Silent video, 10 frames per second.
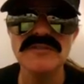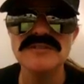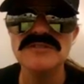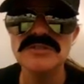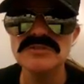
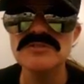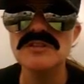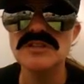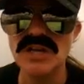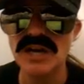us use
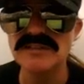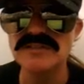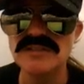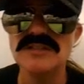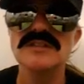the
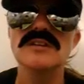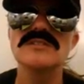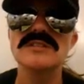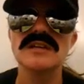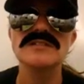dot
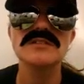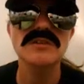because that's the